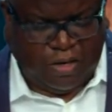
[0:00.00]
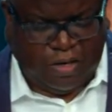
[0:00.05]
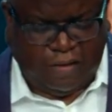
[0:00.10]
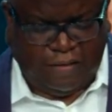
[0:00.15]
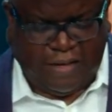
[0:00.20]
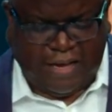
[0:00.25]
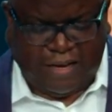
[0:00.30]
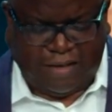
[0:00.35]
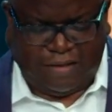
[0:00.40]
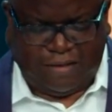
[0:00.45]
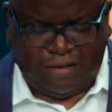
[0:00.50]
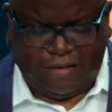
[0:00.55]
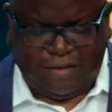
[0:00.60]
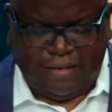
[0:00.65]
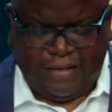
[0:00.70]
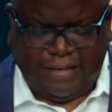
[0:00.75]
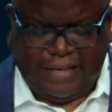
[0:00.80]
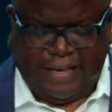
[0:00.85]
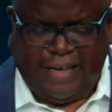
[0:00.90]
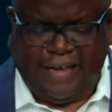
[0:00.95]
learn that
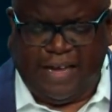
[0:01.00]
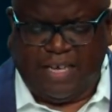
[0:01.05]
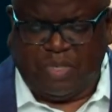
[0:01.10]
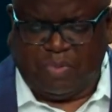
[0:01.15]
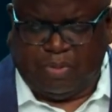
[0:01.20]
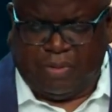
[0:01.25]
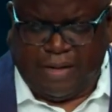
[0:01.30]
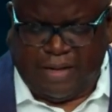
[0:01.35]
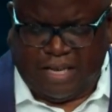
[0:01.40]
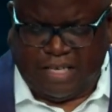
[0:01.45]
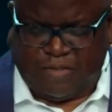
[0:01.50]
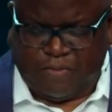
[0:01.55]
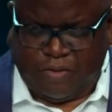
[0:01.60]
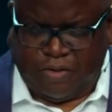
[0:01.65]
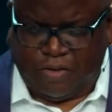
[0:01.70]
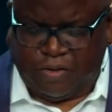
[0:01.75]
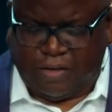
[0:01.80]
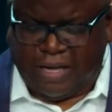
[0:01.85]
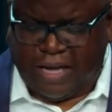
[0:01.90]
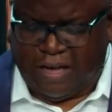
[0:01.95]
he has plans for
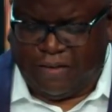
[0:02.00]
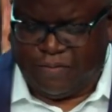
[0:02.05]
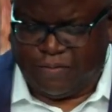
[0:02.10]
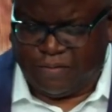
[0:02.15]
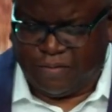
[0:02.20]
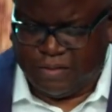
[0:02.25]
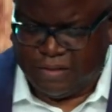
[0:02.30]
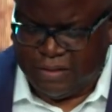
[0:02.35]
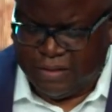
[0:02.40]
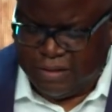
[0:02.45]
your life.